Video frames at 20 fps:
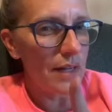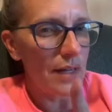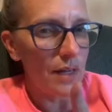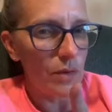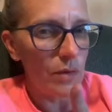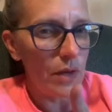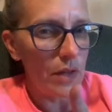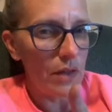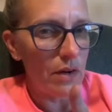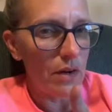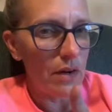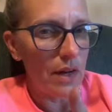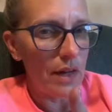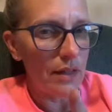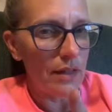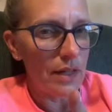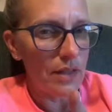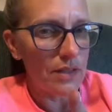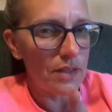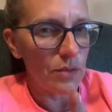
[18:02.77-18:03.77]
whether or not
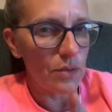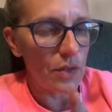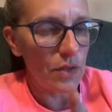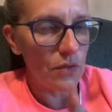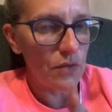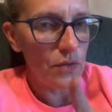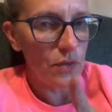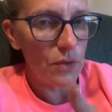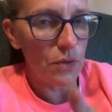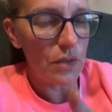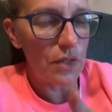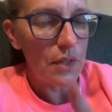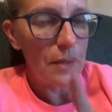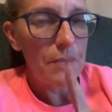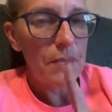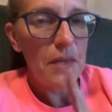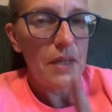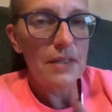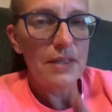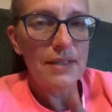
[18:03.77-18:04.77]
that's a real food.
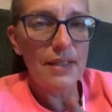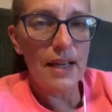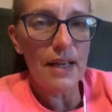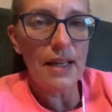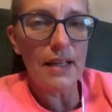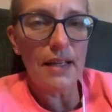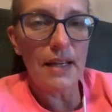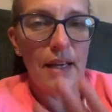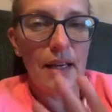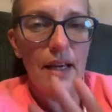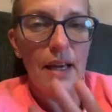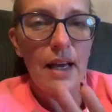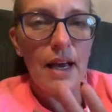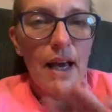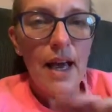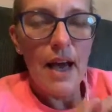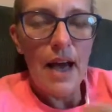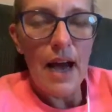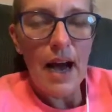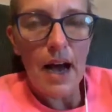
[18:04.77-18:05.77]
Secondly,
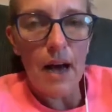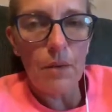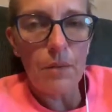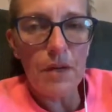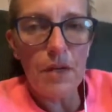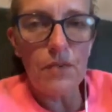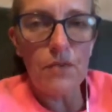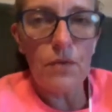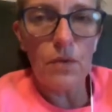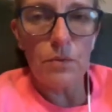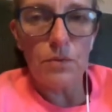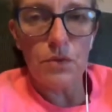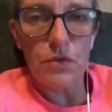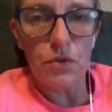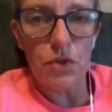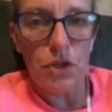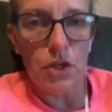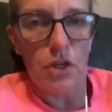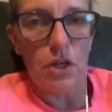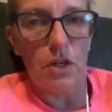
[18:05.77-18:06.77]
how many forms of
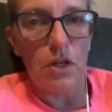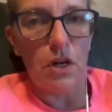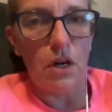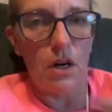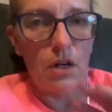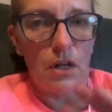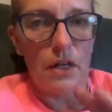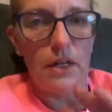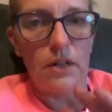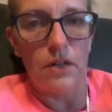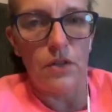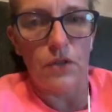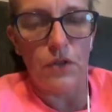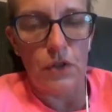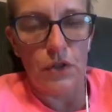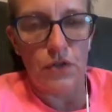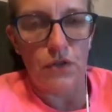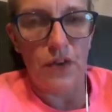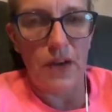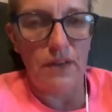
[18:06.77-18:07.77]
sugar are in the
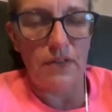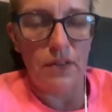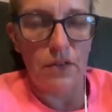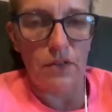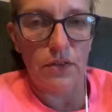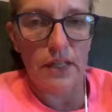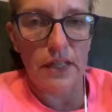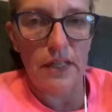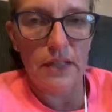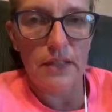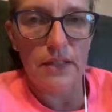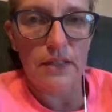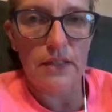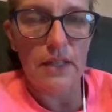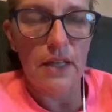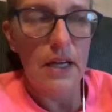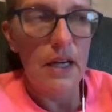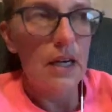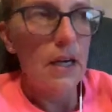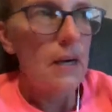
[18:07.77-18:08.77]
first 5 ingredients?
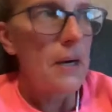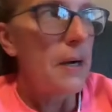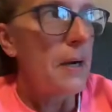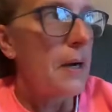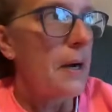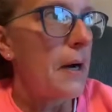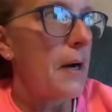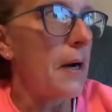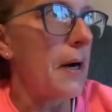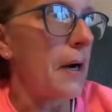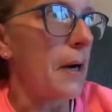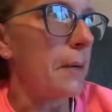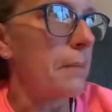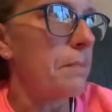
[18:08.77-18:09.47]
Fun